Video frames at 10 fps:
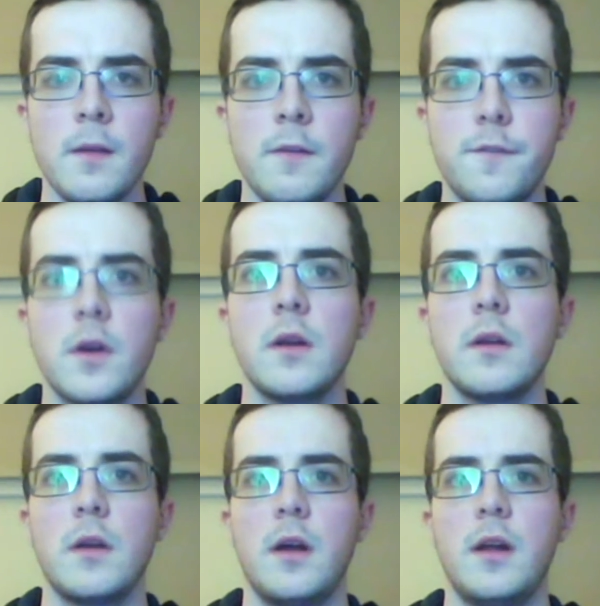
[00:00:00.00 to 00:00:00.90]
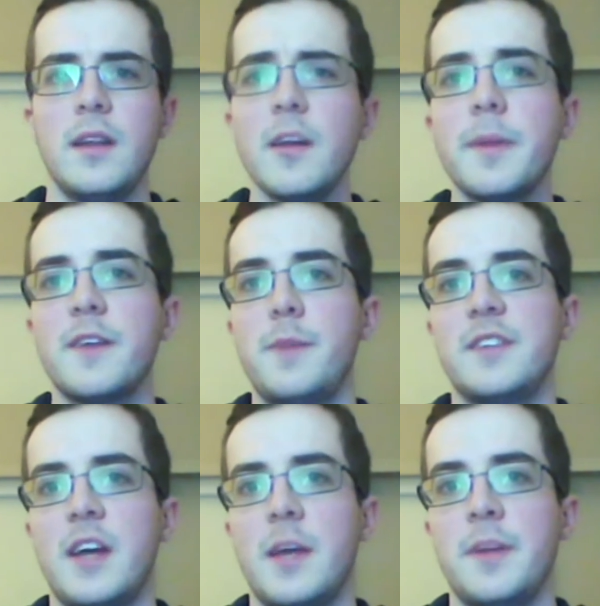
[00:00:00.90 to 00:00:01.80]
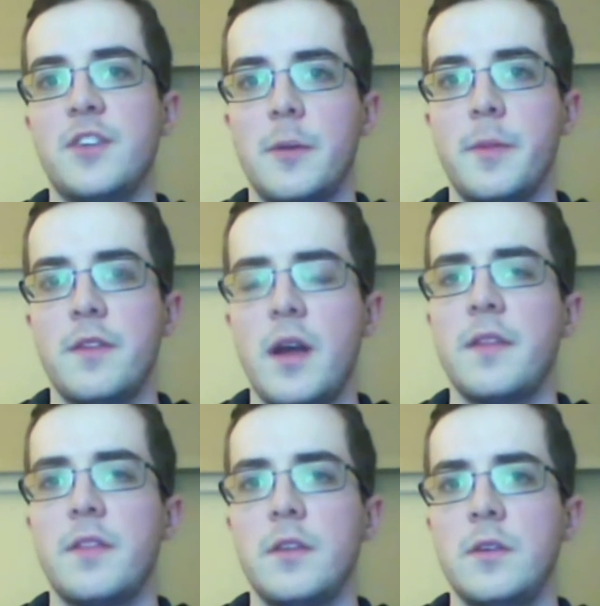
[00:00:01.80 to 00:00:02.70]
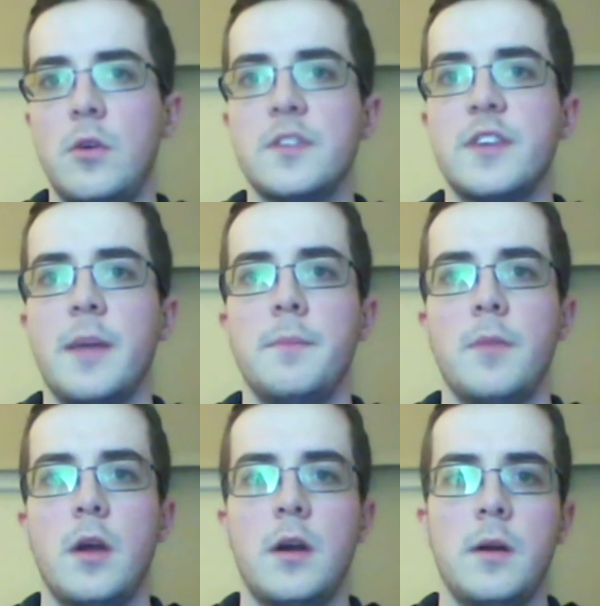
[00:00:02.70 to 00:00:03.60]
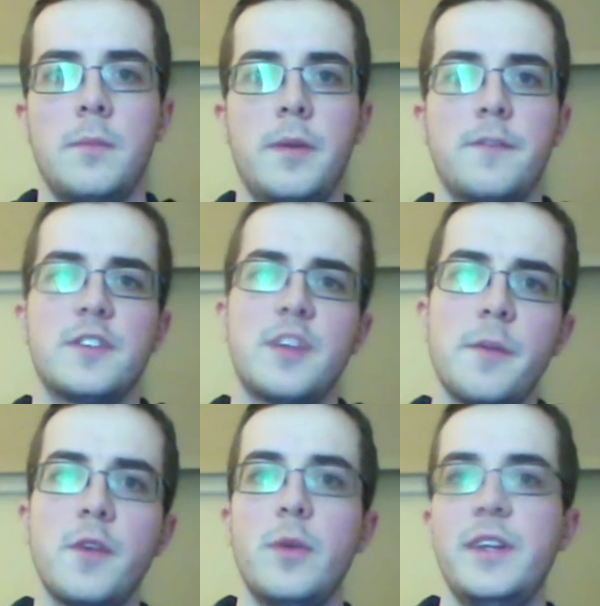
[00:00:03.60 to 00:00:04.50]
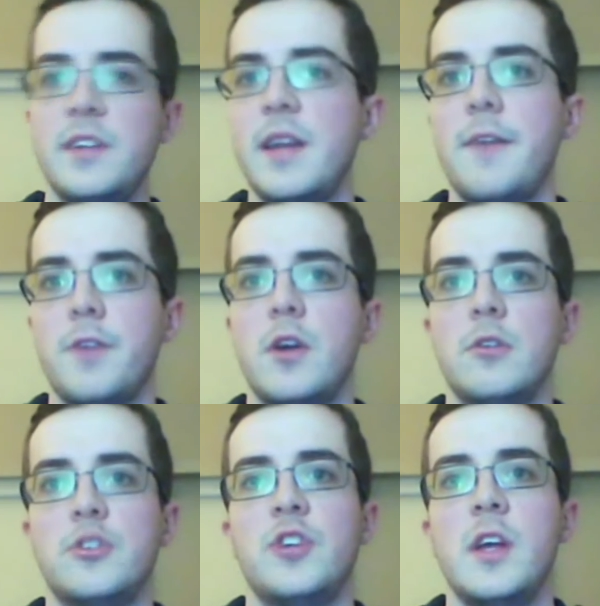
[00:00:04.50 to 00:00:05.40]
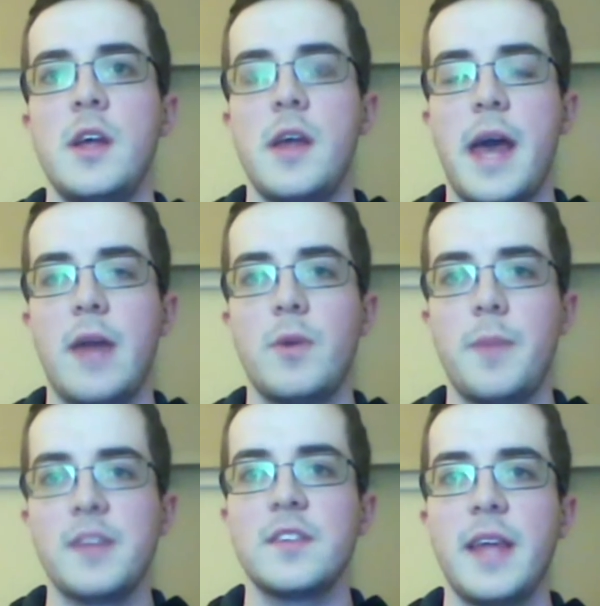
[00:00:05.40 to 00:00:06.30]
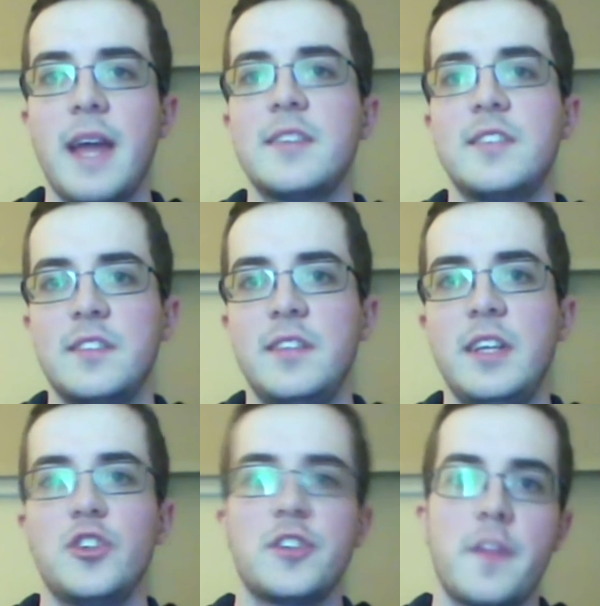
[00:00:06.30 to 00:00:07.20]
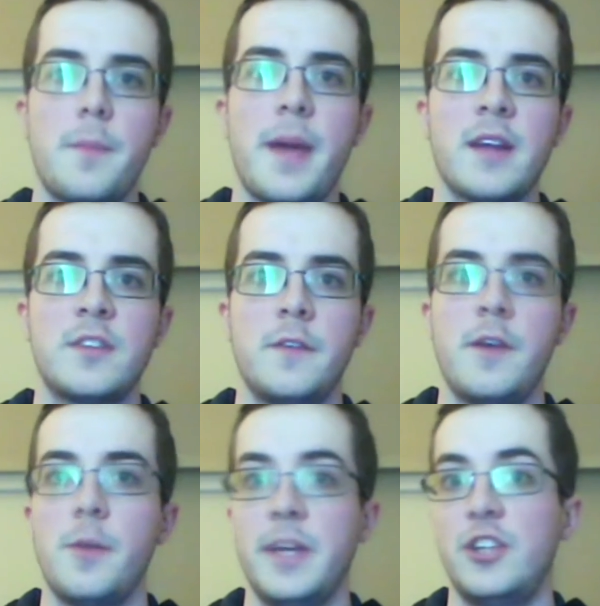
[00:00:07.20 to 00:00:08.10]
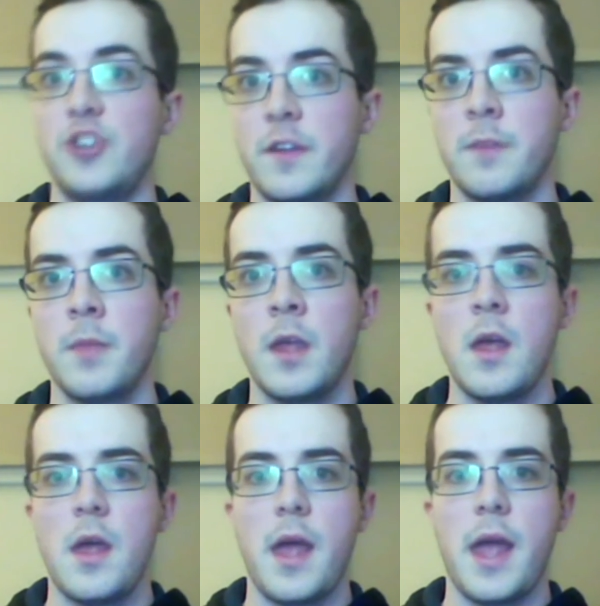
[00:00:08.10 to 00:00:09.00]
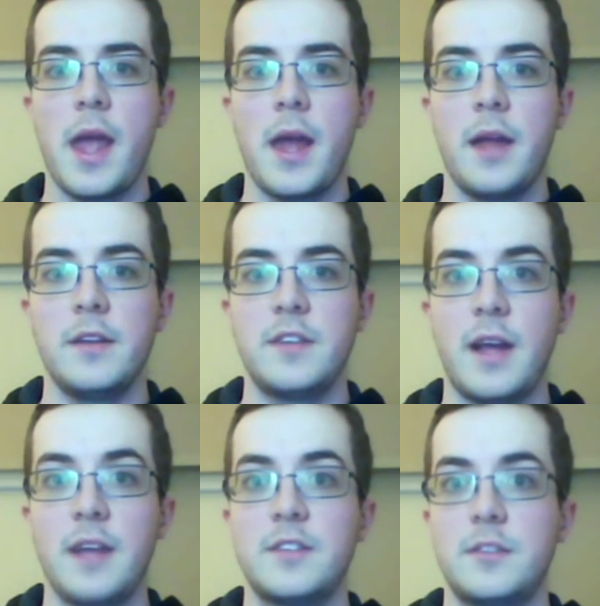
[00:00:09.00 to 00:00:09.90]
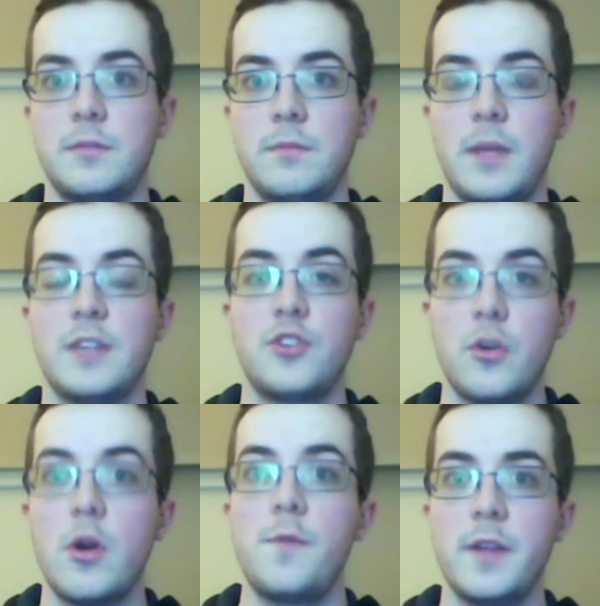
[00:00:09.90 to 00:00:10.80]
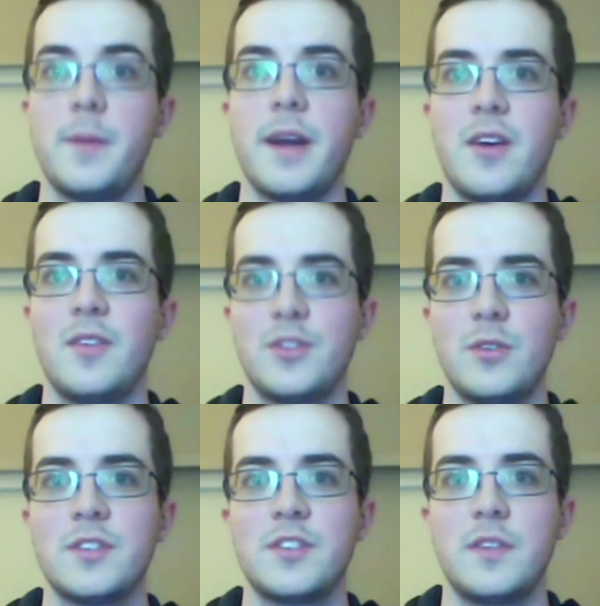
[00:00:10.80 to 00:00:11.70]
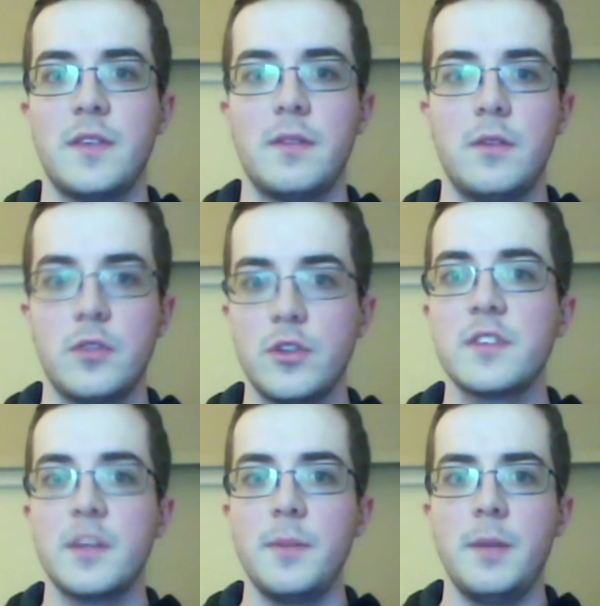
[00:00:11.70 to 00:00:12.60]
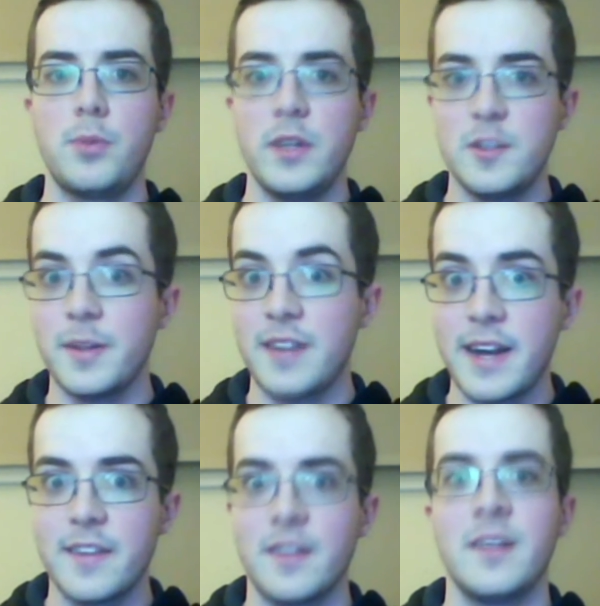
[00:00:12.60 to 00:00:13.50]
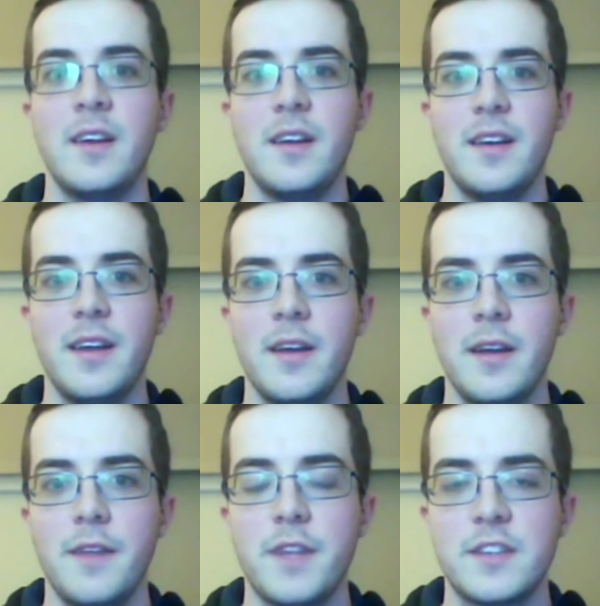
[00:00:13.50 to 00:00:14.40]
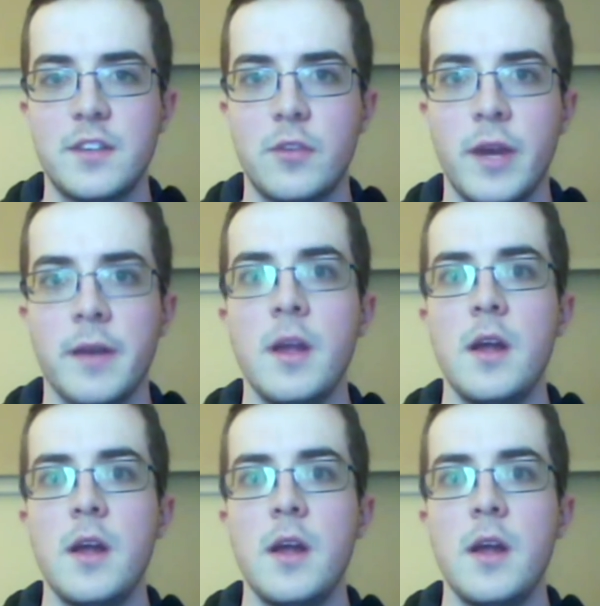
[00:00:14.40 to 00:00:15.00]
For a little bit of my time at Dartmouth, not the whole time, but for some of it, we didn't have a coach. And we basically had to succeed just on the backs of helping each other. And as shown hopefully by our results, the results can be pretty spectacular if that's done right.